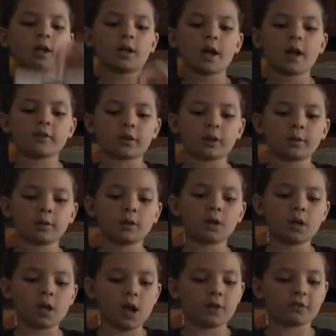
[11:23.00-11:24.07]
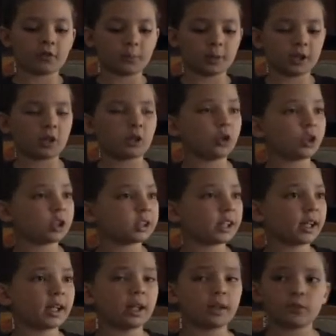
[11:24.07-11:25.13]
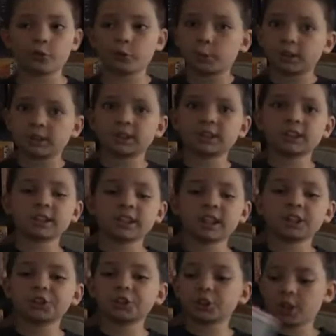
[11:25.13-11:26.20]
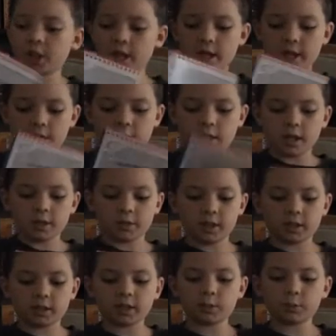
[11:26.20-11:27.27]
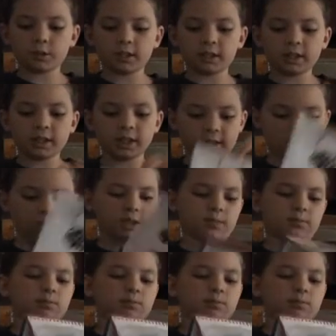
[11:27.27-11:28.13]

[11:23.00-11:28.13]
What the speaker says: Everybody looked at everyone's sketch, and then they would guess it.